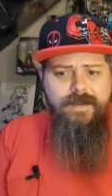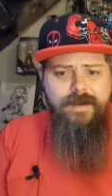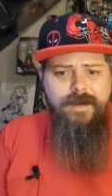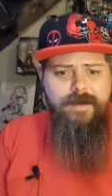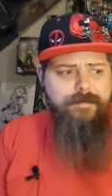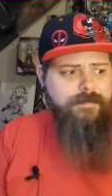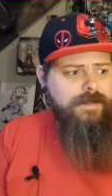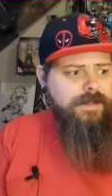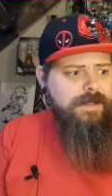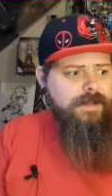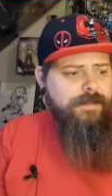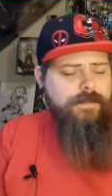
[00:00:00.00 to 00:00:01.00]

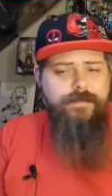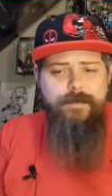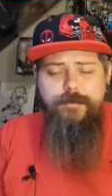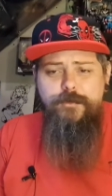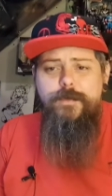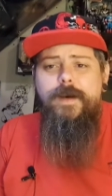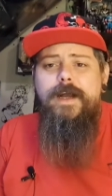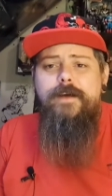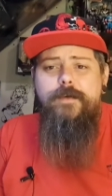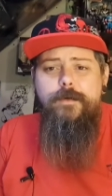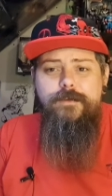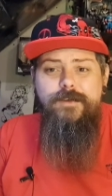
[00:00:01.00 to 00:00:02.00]
The film's
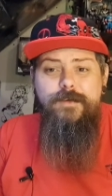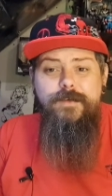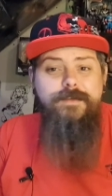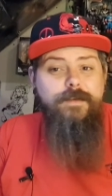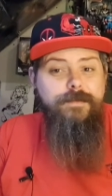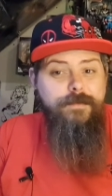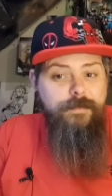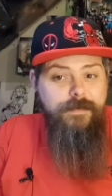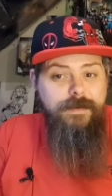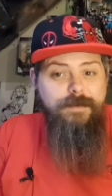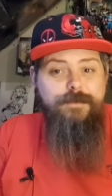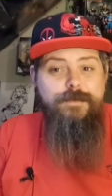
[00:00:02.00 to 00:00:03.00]
2.5 hours long. Doesn't
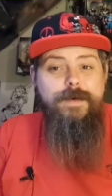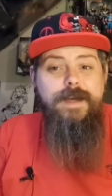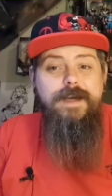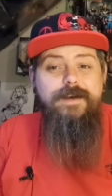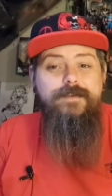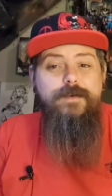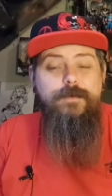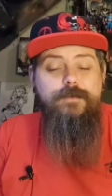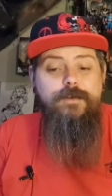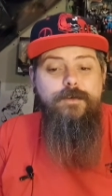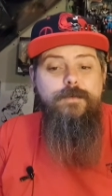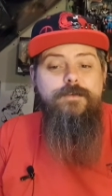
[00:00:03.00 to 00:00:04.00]
feel 2.5 hours
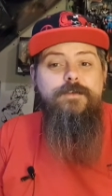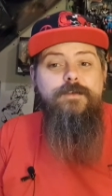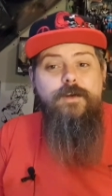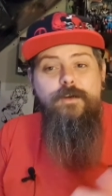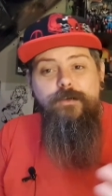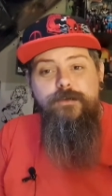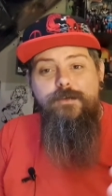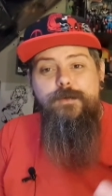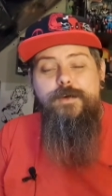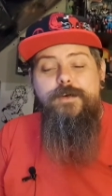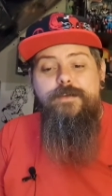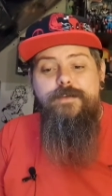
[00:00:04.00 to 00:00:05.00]
long, which is also
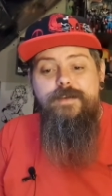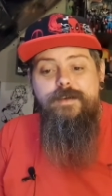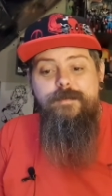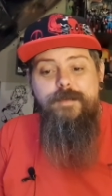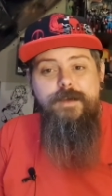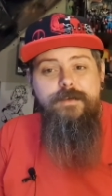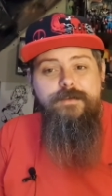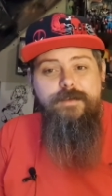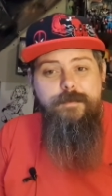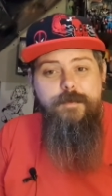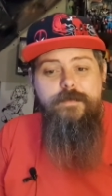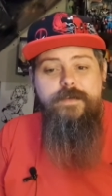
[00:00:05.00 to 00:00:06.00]
a good thing because
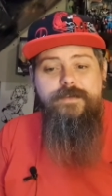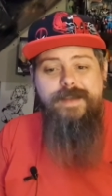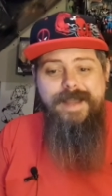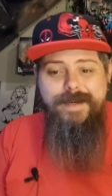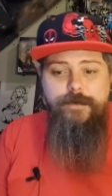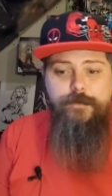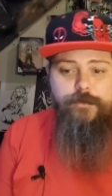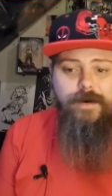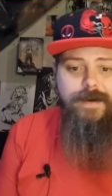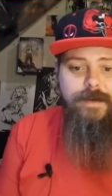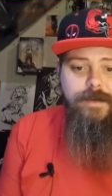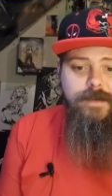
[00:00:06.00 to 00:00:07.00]
some movies can
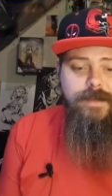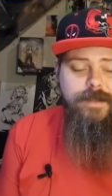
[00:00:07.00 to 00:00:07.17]
drag.